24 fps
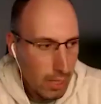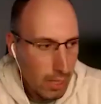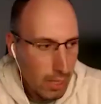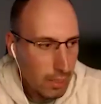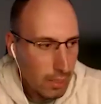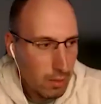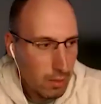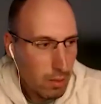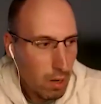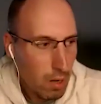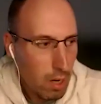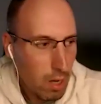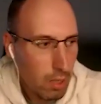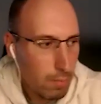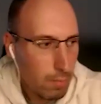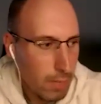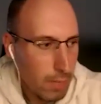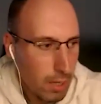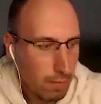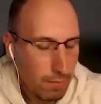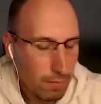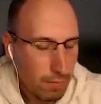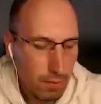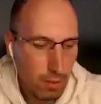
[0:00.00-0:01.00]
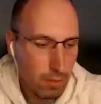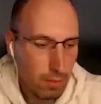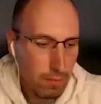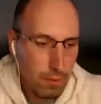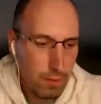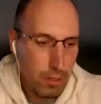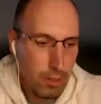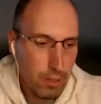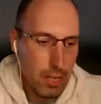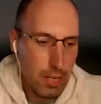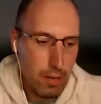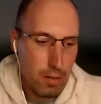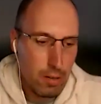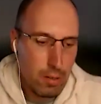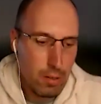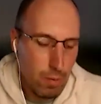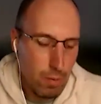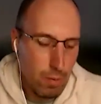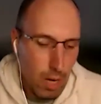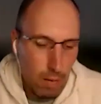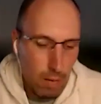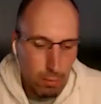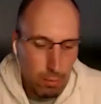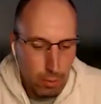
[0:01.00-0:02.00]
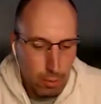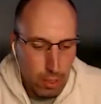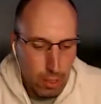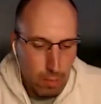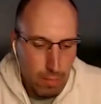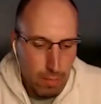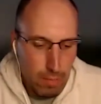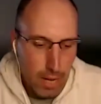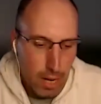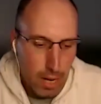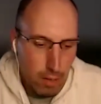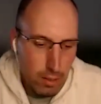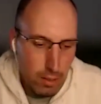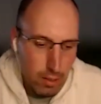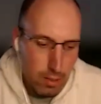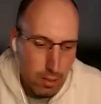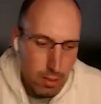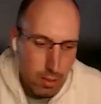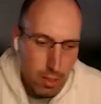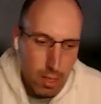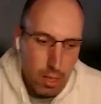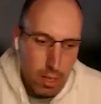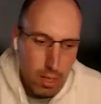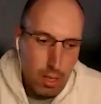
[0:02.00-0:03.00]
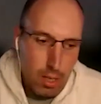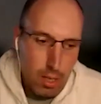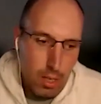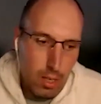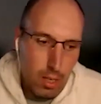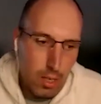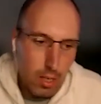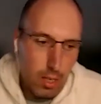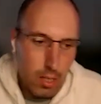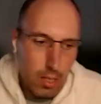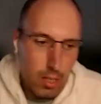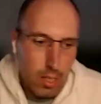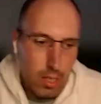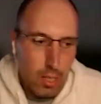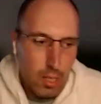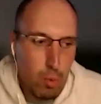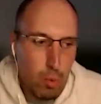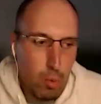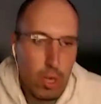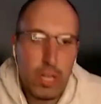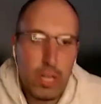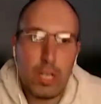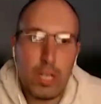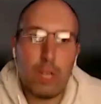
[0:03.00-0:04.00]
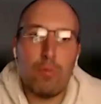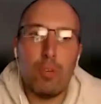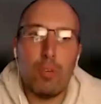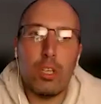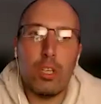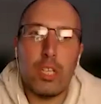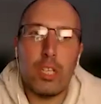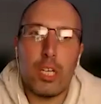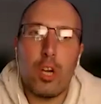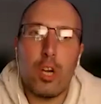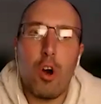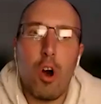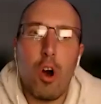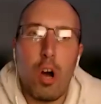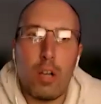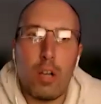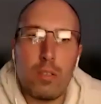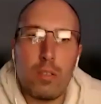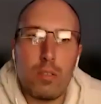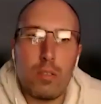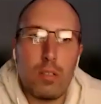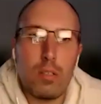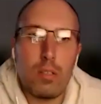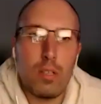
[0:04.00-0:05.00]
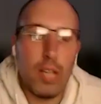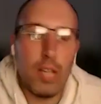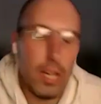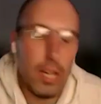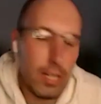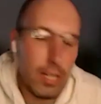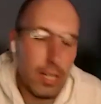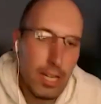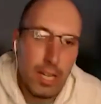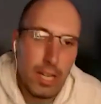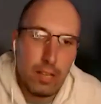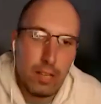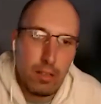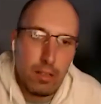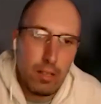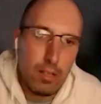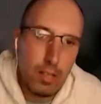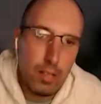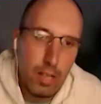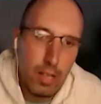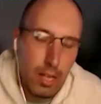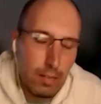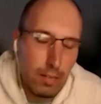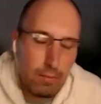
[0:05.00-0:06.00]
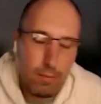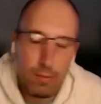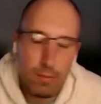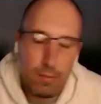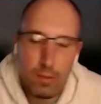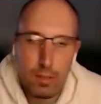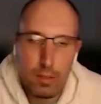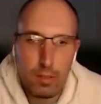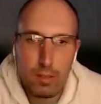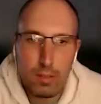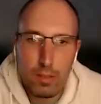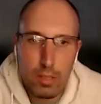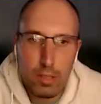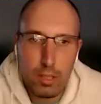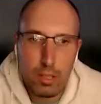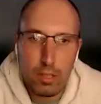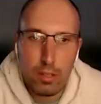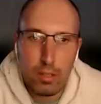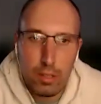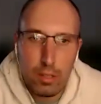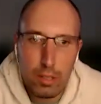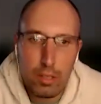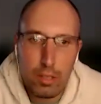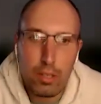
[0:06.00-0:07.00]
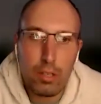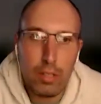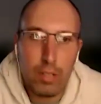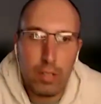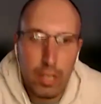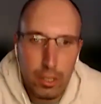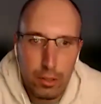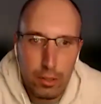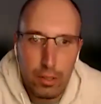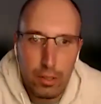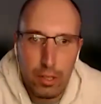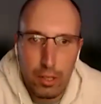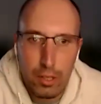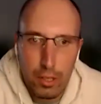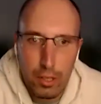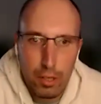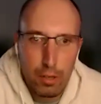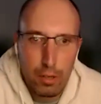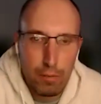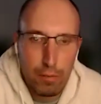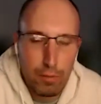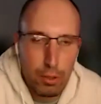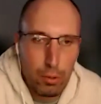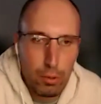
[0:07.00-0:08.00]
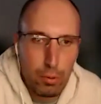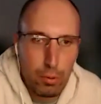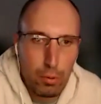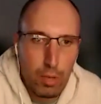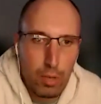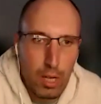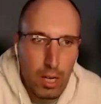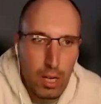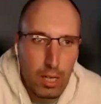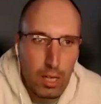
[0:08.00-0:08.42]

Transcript: I can talk about for years probably about is what it really costs. And again, the girl that you did the interview